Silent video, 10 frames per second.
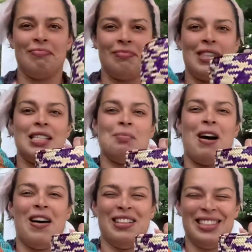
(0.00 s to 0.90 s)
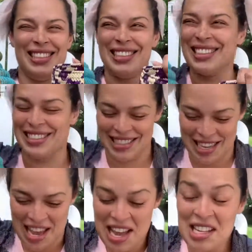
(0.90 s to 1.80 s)
this small.
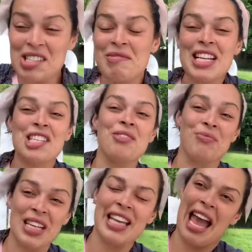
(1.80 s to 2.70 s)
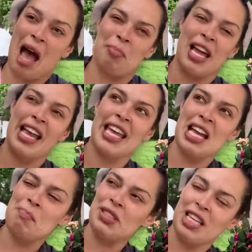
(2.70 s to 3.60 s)
So I'm actually really happy. I can't
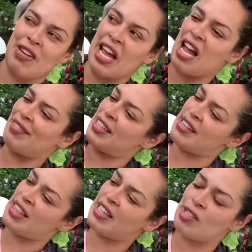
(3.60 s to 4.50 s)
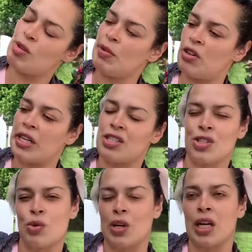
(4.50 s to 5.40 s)
believe I have this. I think this would be great to
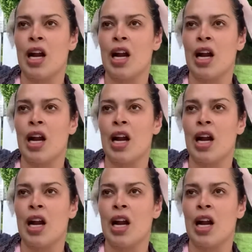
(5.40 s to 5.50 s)
store